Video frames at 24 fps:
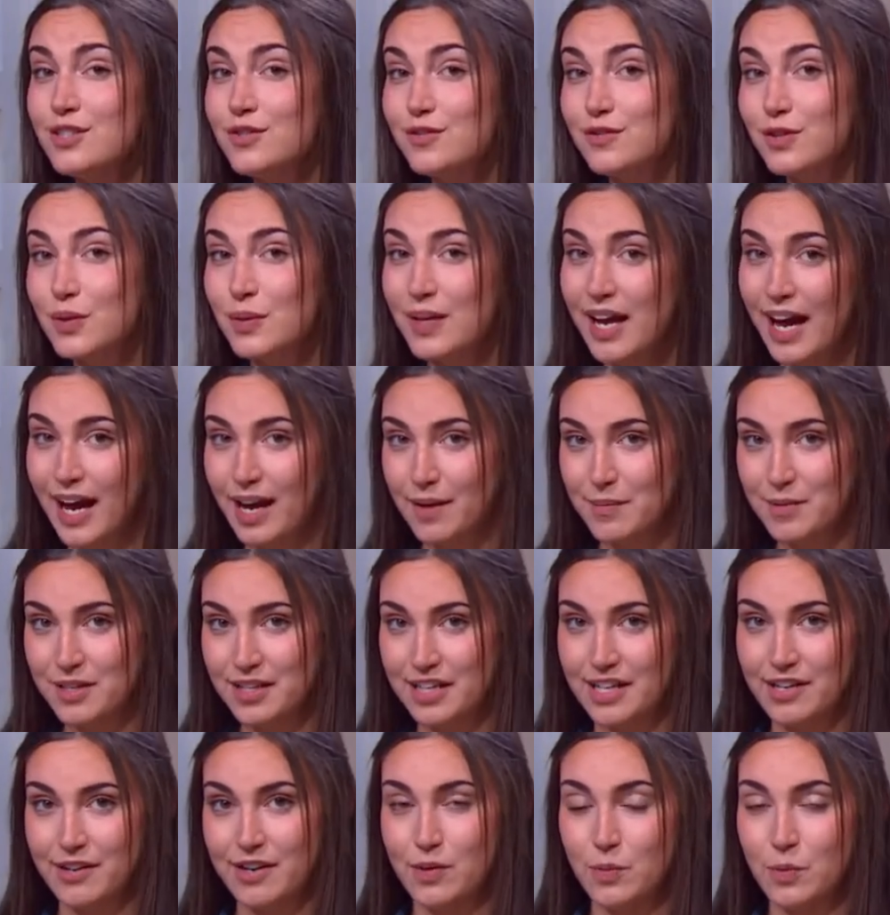
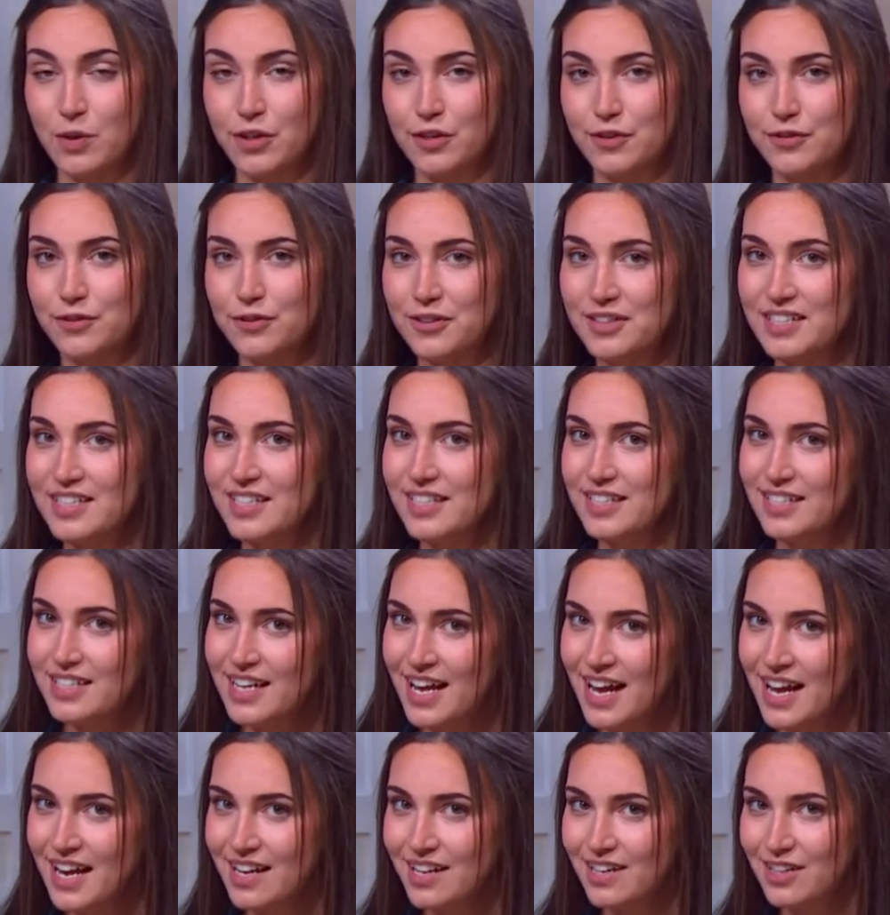vocabulary word for
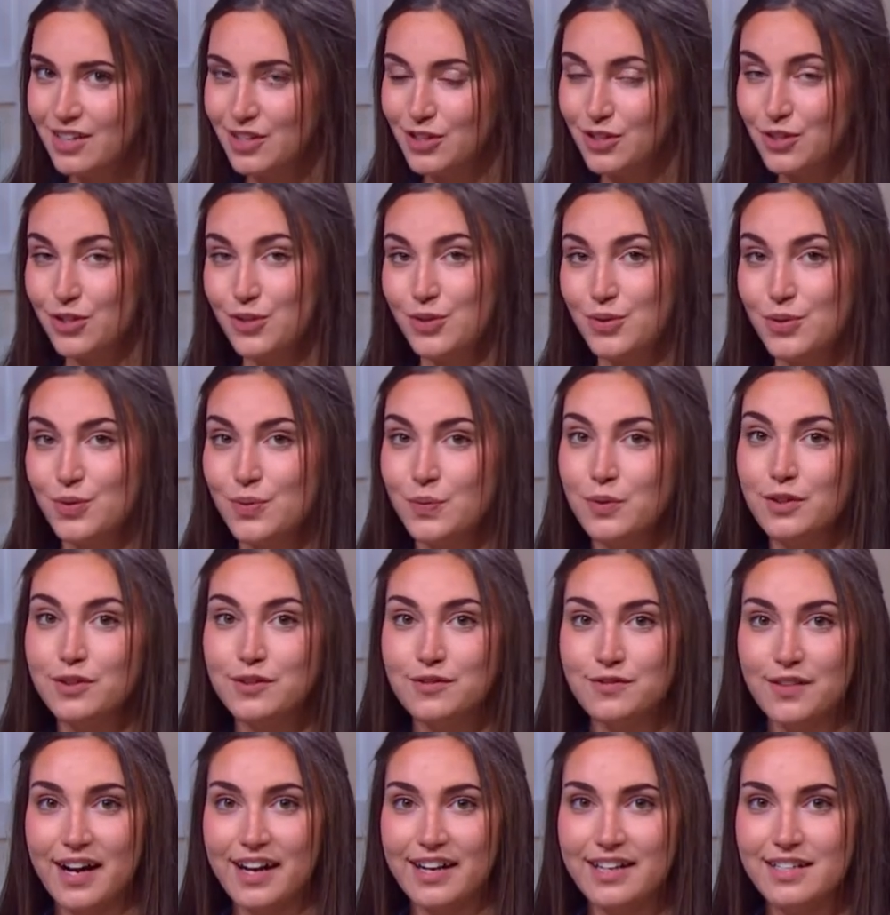today you will
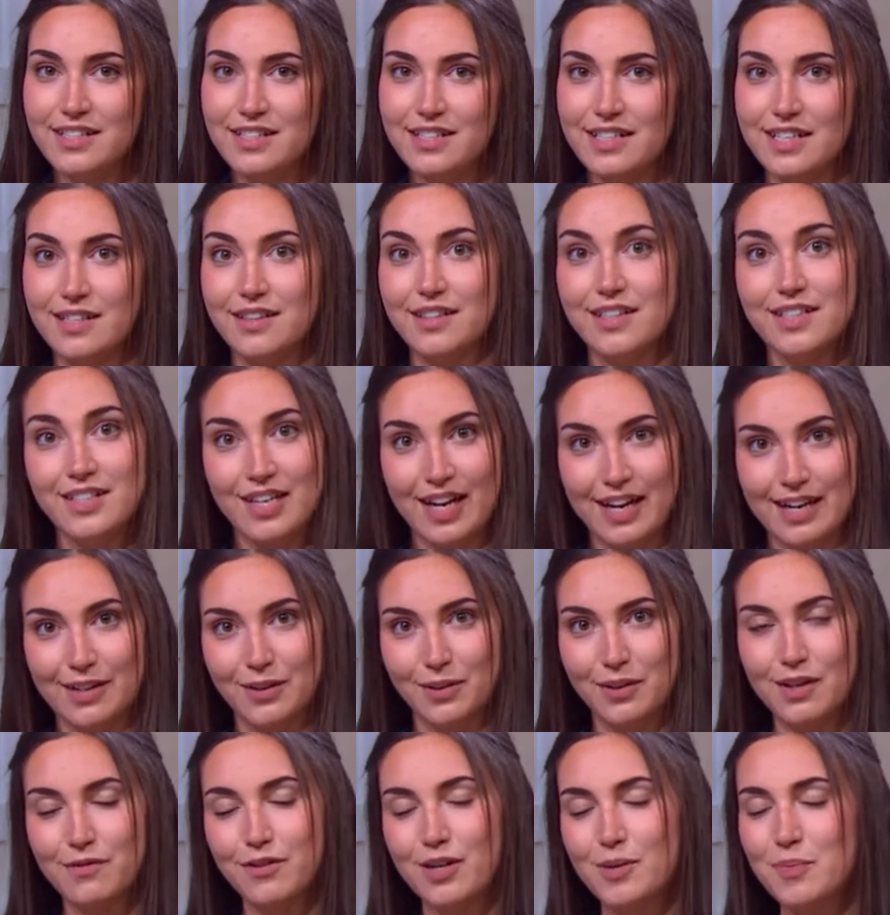find in the
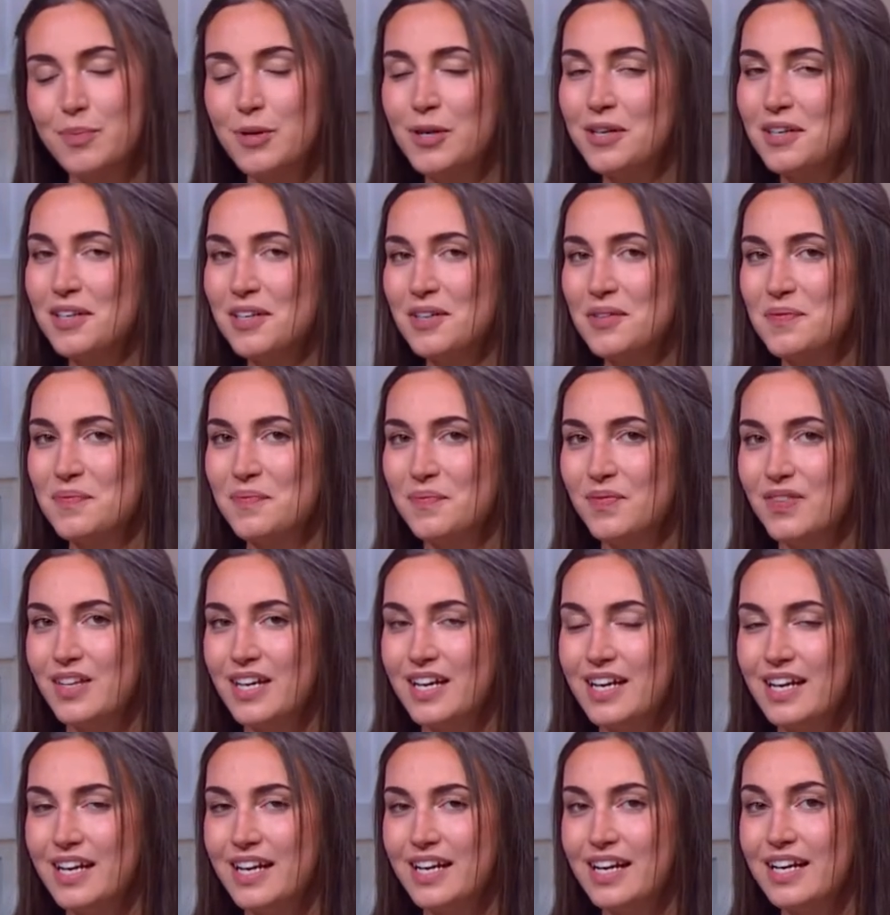title of our book.
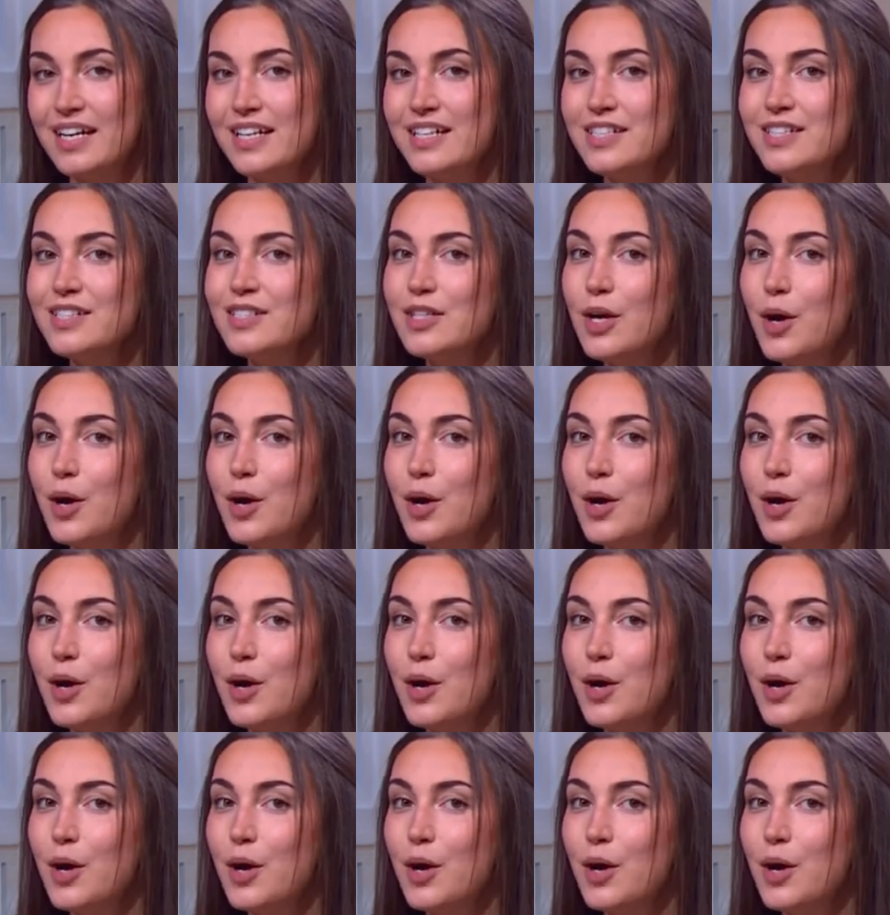It is